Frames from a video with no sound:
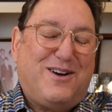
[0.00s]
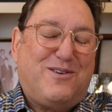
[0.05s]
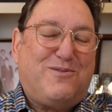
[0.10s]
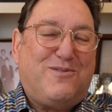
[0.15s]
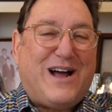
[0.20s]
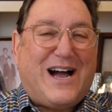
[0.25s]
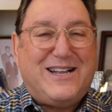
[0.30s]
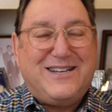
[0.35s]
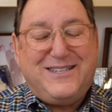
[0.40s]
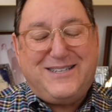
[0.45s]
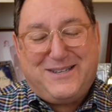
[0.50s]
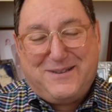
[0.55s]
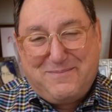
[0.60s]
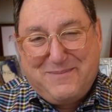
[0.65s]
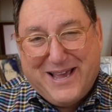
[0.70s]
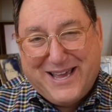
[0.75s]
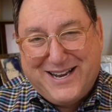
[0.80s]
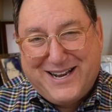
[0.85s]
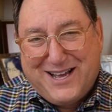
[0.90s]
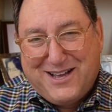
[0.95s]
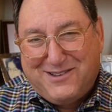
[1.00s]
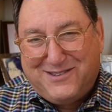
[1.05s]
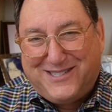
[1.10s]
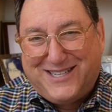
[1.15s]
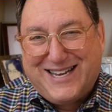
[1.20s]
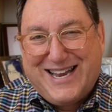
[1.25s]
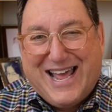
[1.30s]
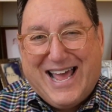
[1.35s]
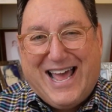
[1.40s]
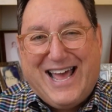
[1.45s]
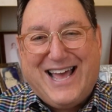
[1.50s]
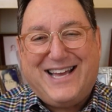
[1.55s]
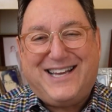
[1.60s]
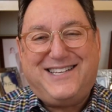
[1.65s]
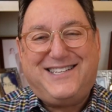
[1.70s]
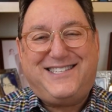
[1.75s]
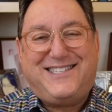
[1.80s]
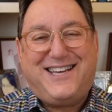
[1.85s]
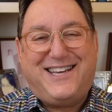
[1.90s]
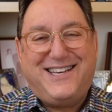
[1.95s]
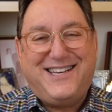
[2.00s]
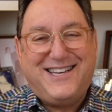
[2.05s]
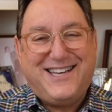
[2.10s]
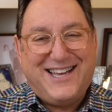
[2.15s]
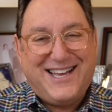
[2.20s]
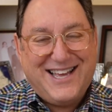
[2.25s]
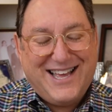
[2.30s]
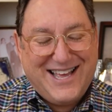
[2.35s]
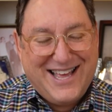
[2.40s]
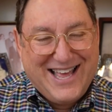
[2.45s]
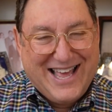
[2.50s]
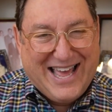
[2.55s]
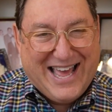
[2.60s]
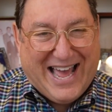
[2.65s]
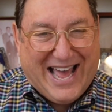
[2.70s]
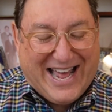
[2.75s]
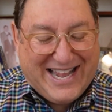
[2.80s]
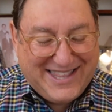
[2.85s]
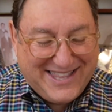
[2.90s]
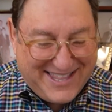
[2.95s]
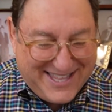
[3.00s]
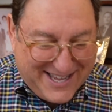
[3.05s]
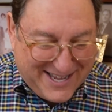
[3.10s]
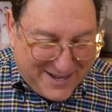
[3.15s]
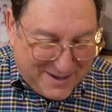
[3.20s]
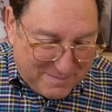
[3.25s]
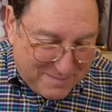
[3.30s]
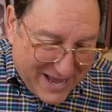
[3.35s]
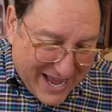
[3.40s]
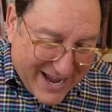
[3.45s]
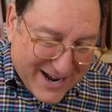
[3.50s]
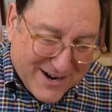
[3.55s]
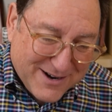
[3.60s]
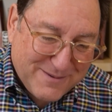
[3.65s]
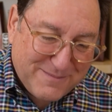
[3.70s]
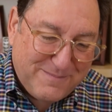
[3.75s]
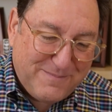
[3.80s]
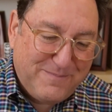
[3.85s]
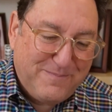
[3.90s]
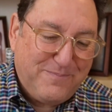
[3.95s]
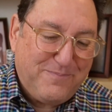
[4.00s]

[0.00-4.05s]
rotten tomatoes and eggs at the mayor.